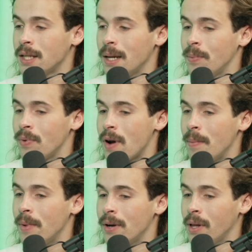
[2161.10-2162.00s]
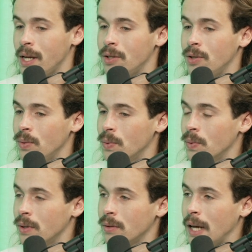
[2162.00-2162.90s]
primarily
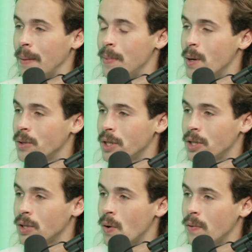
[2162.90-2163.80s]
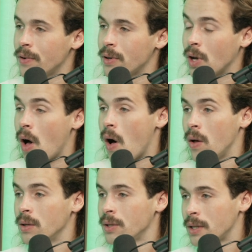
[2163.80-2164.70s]
do hypnosis over
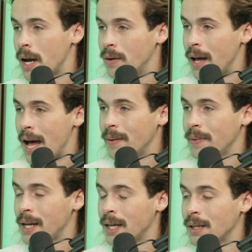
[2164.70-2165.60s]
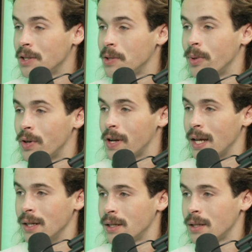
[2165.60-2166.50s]
calls, I don't have any
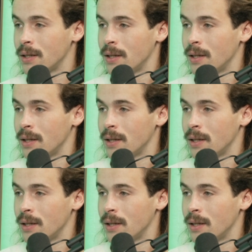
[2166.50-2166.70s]
experience